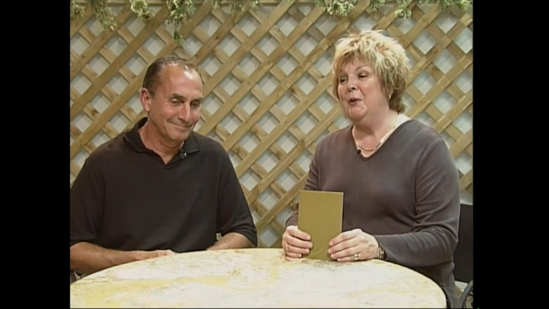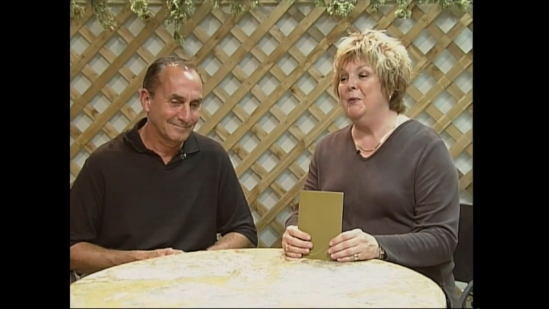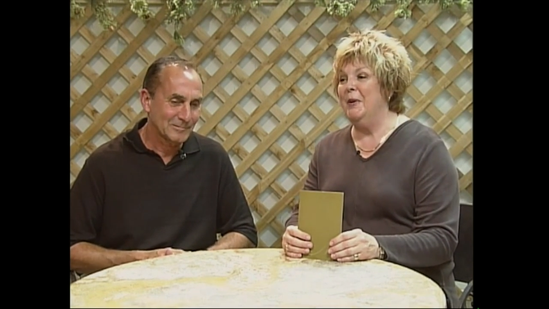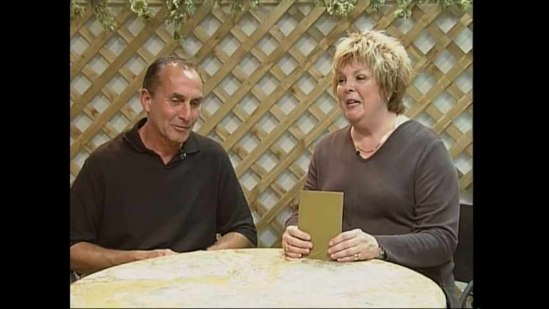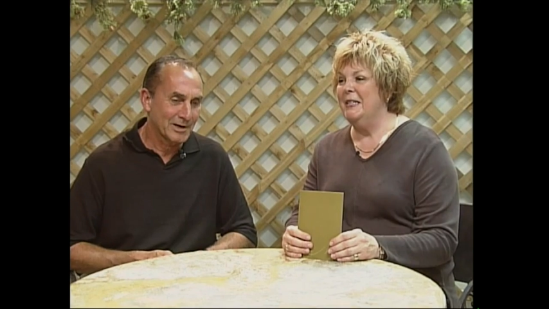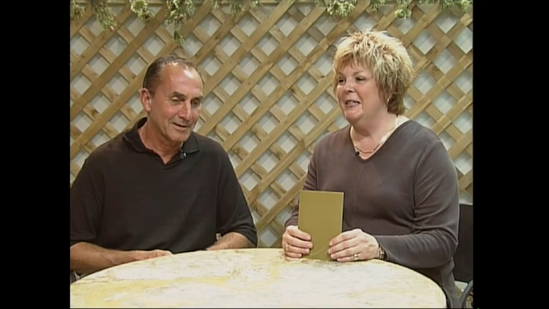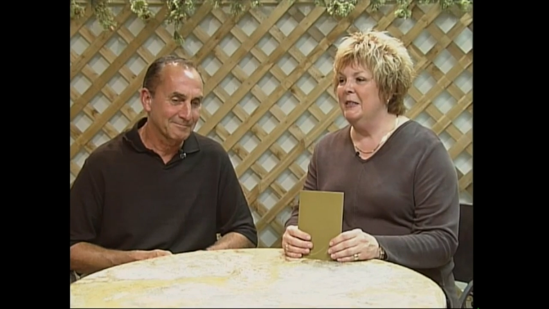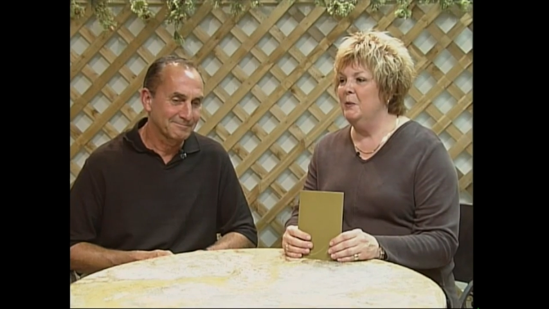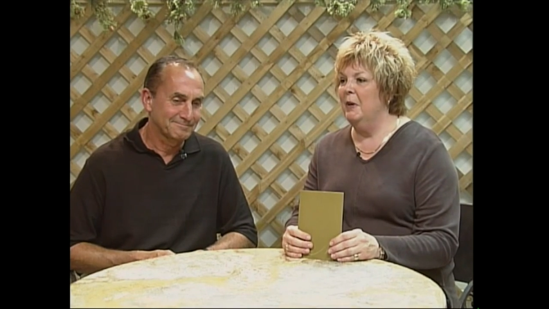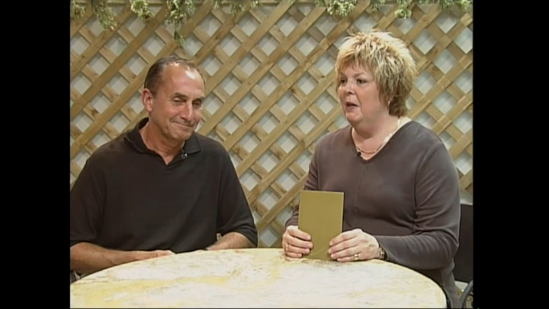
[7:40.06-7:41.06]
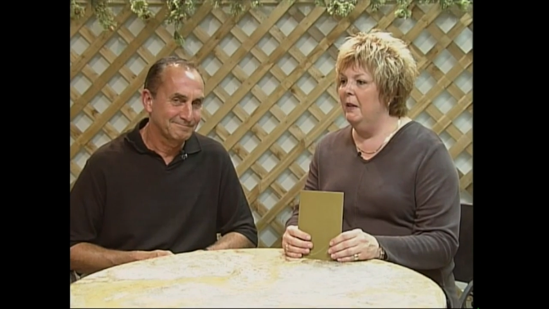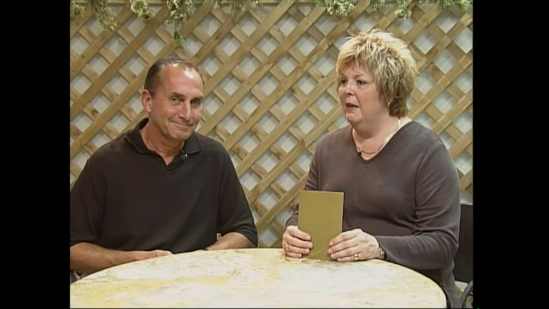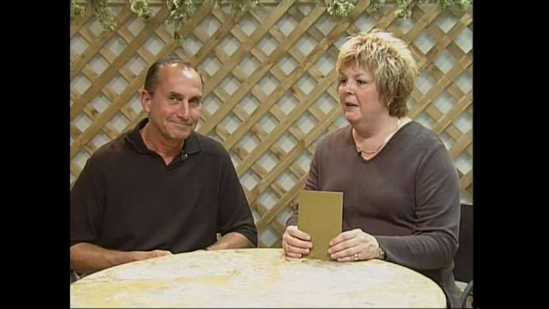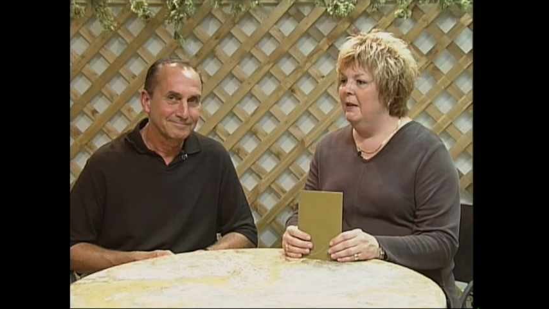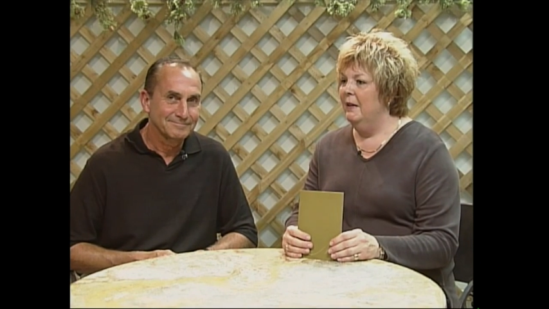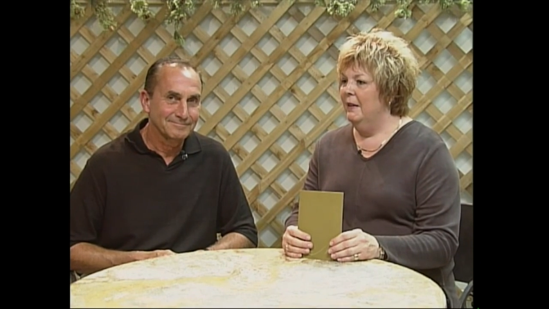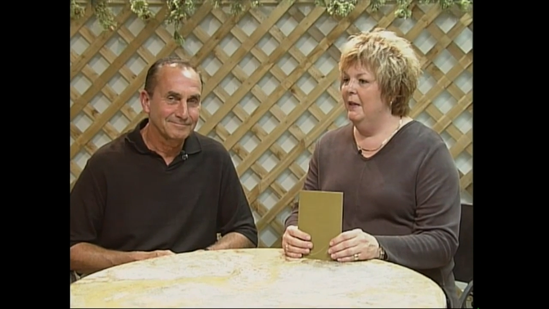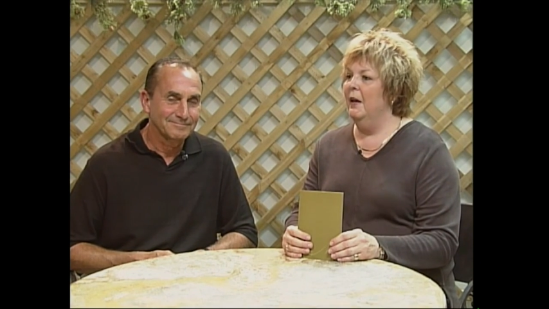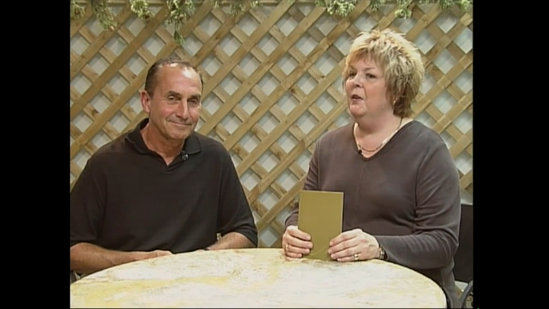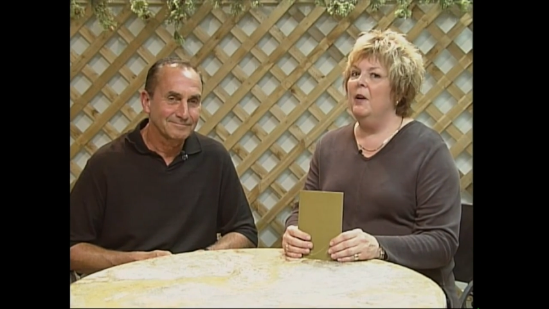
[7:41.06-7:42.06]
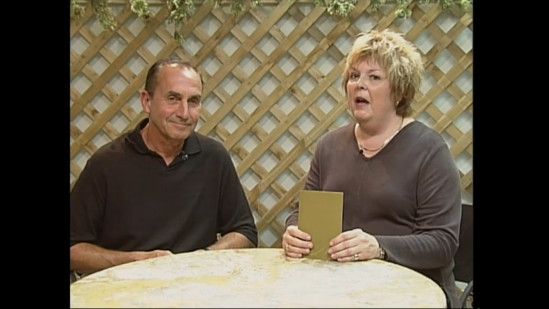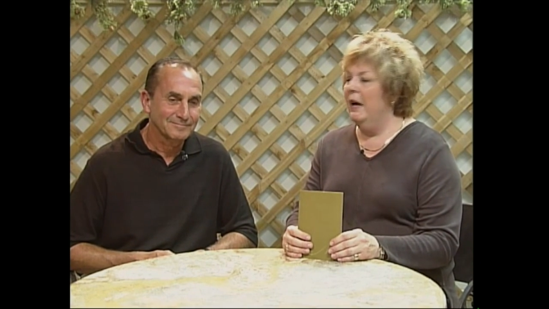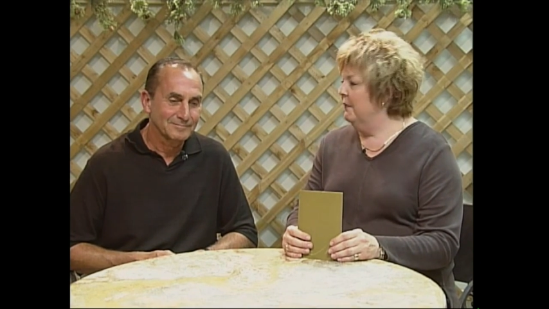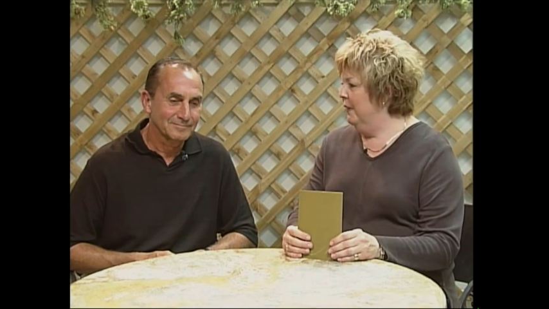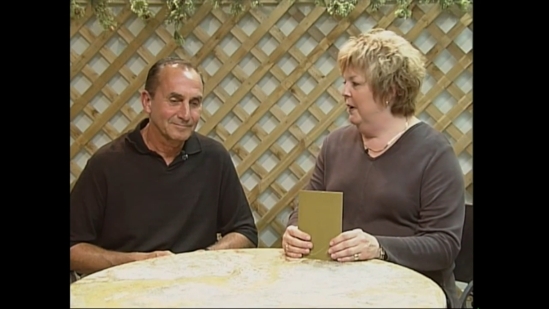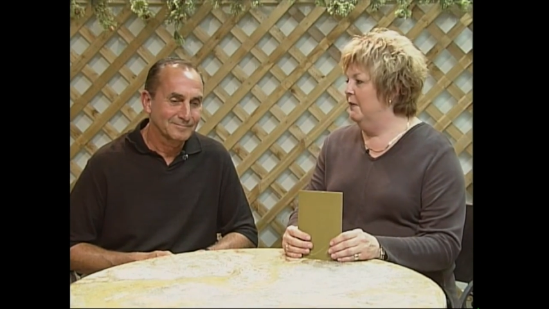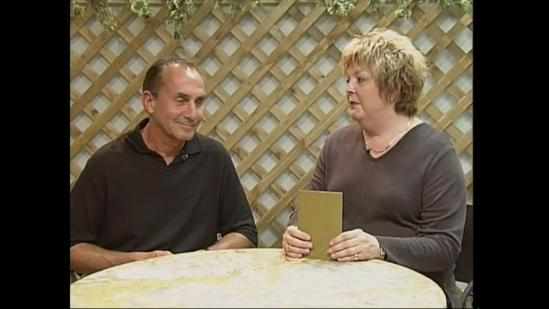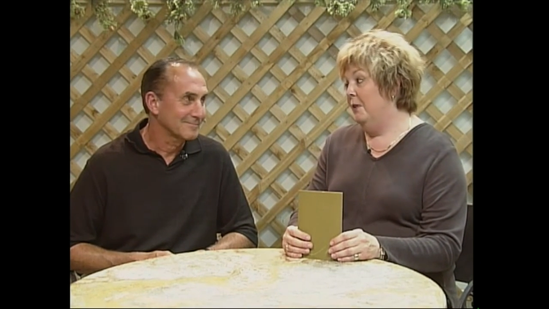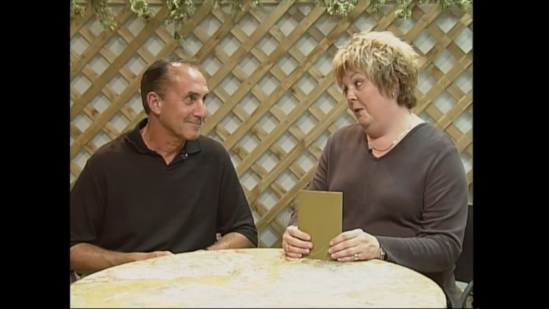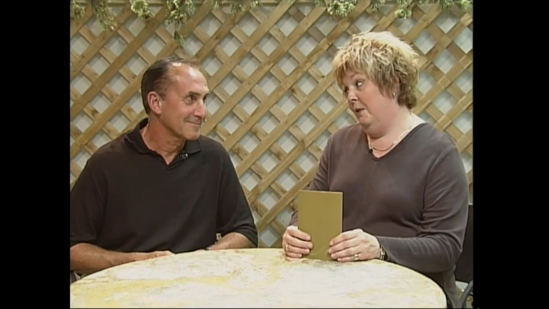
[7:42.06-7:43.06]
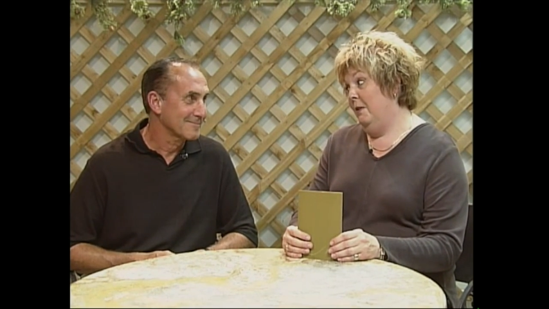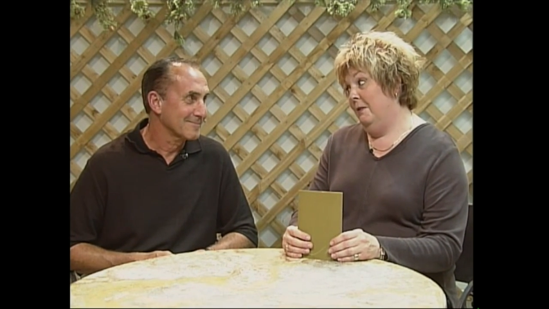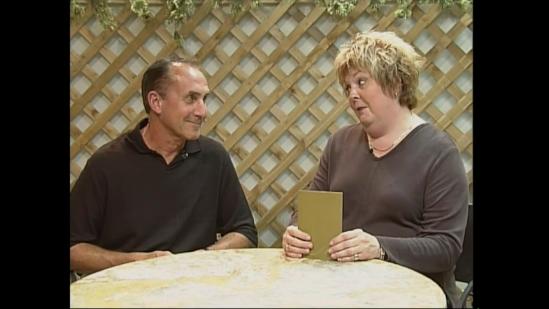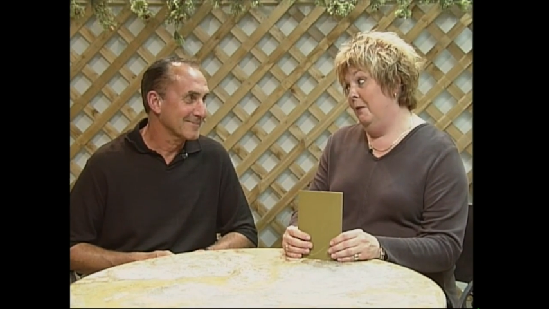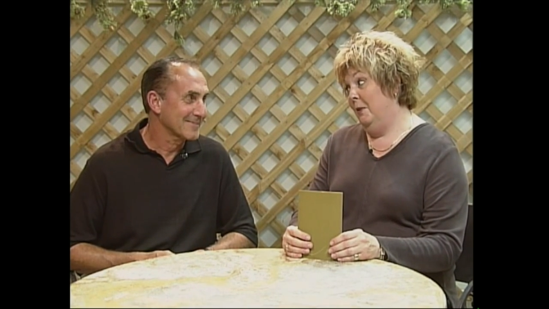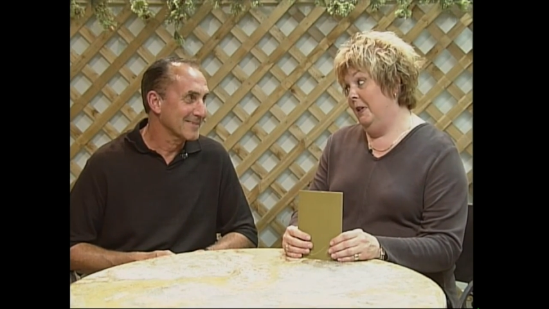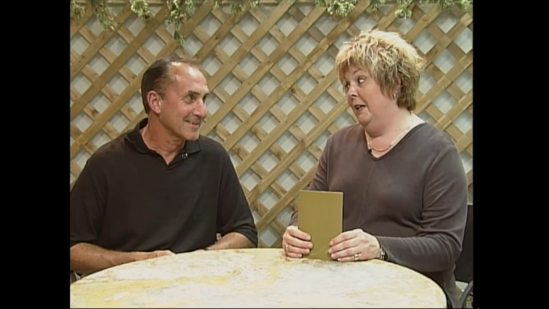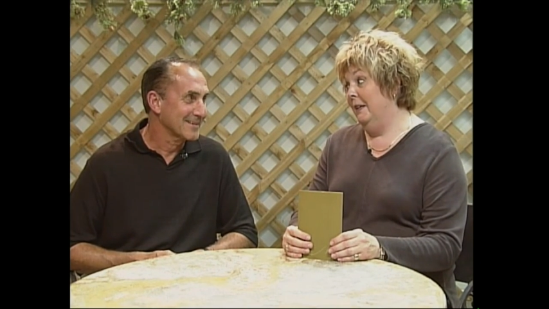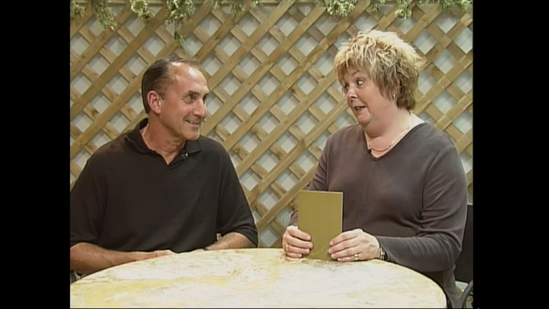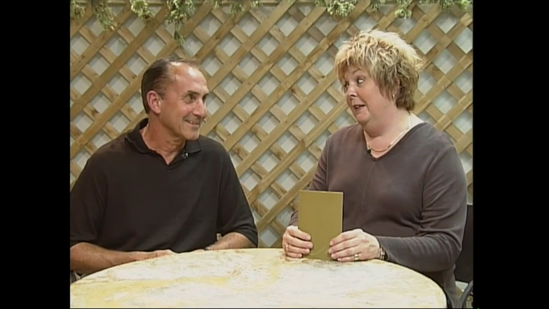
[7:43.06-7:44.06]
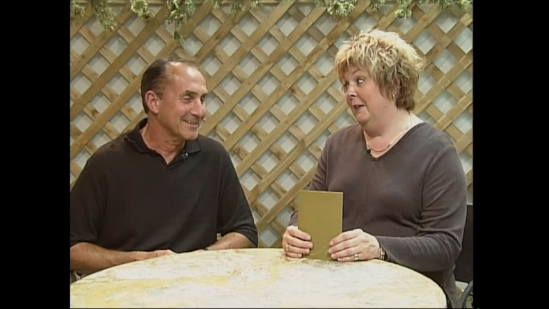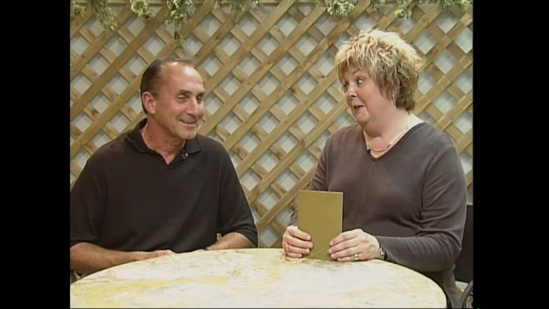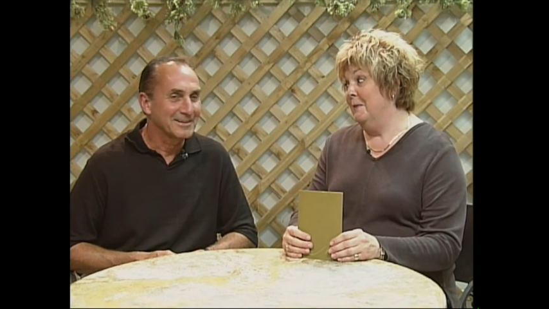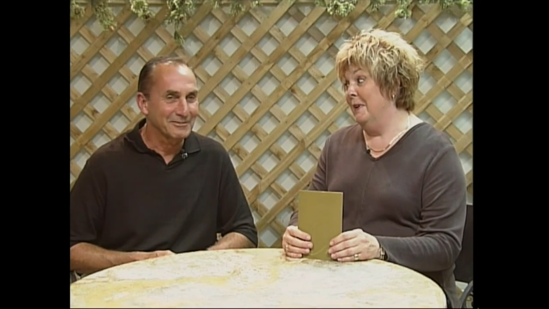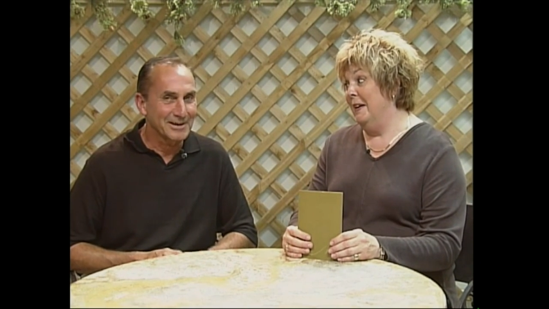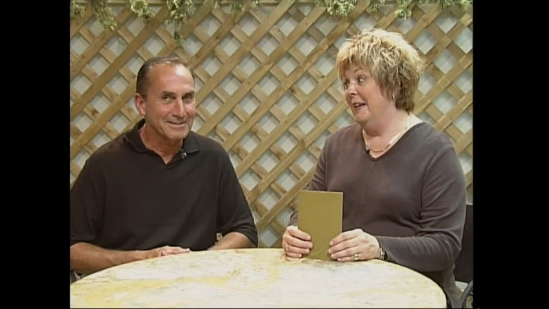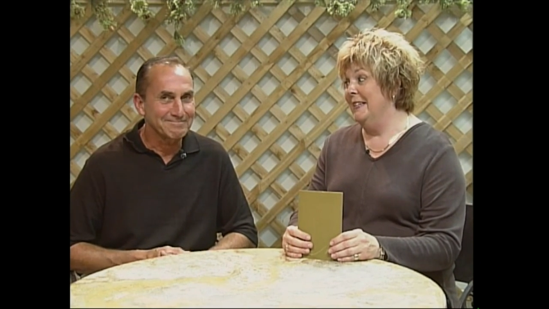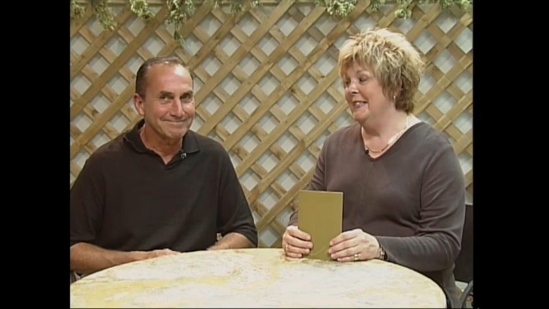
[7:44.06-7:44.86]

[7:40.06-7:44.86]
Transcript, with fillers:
Speaker 1: own right, right, as well. And the other half of Ole and Lena, right? right.